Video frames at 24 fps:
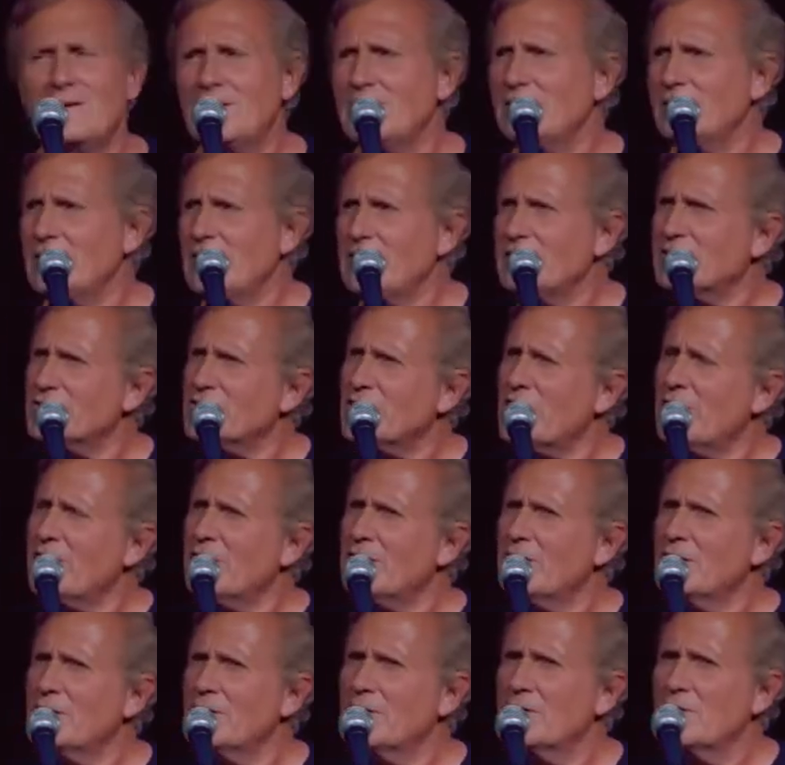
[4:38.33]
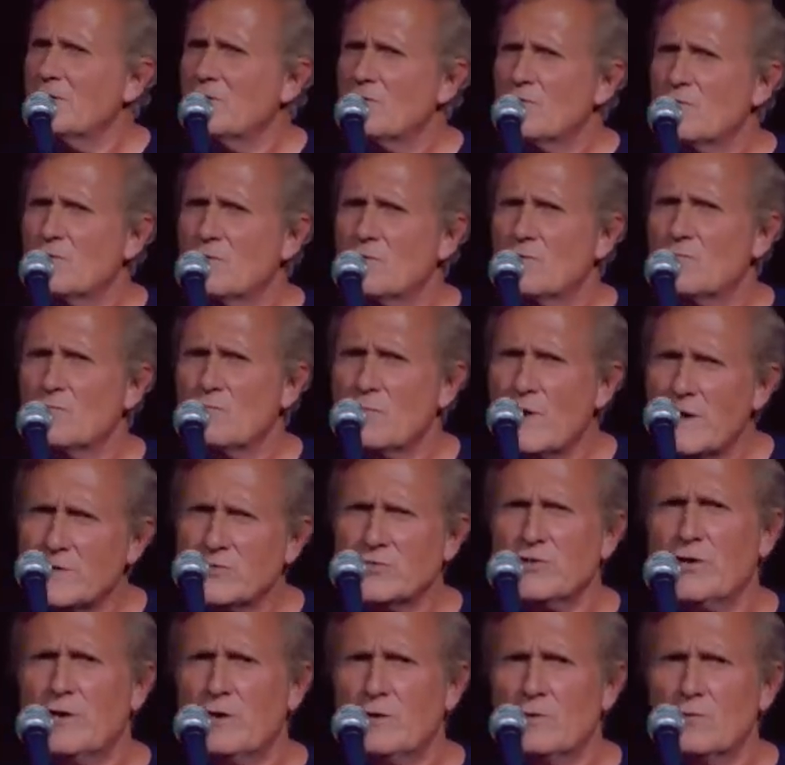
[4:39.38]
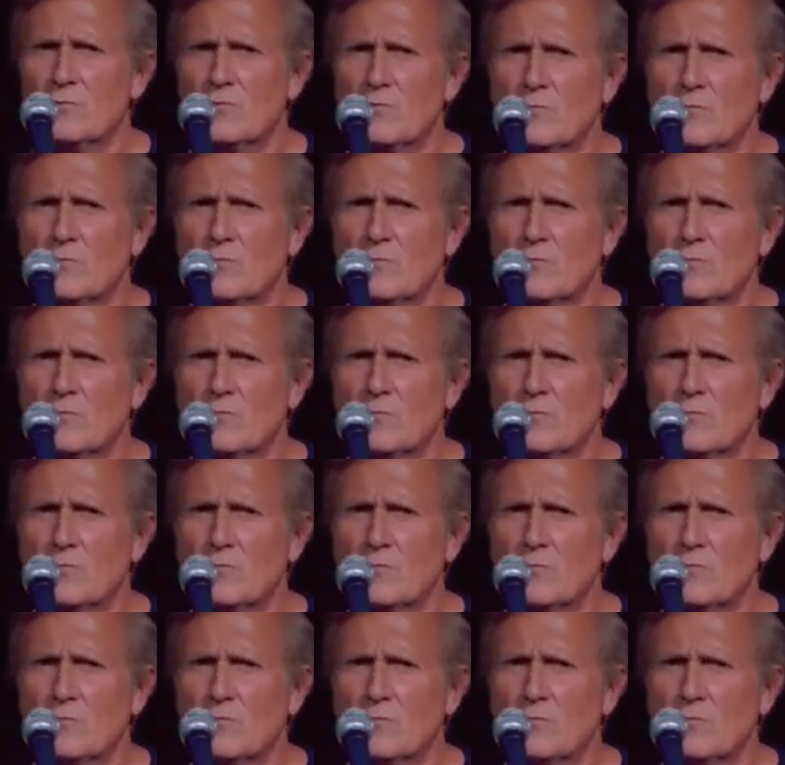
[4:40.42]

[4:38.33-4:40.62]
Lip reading: And they say, Russia